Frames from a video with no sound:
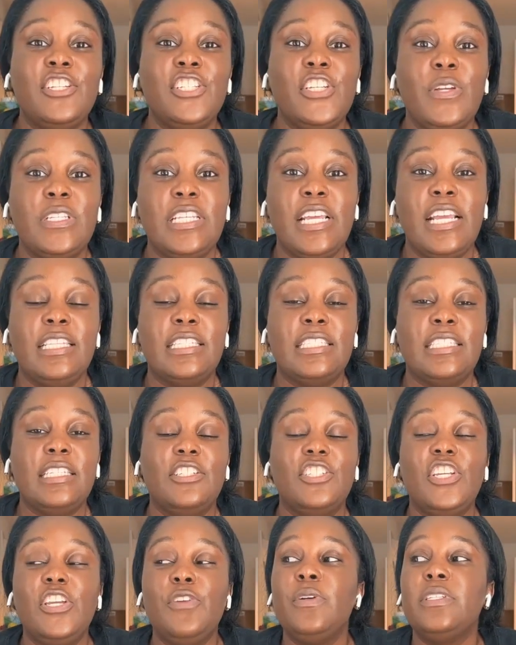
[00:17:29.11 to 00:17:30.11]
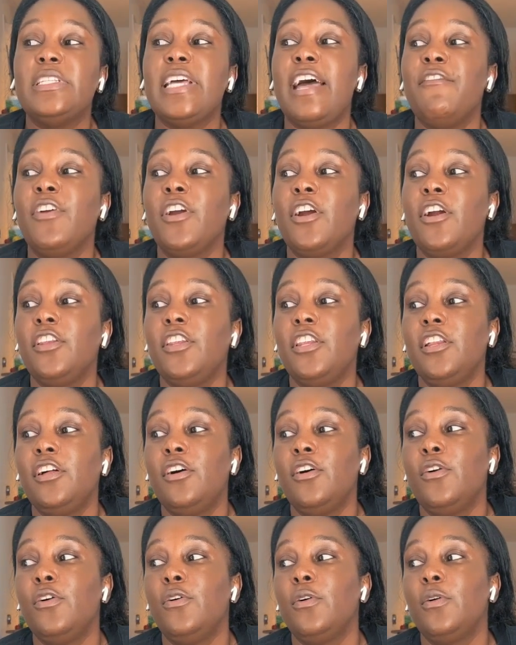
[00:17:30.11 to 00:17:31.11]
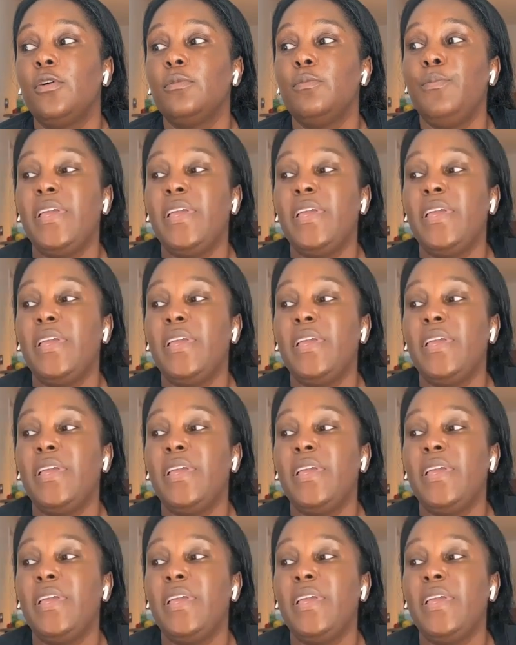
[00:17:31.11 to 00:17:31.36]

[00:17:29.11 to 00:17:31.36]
She was saying she was having her little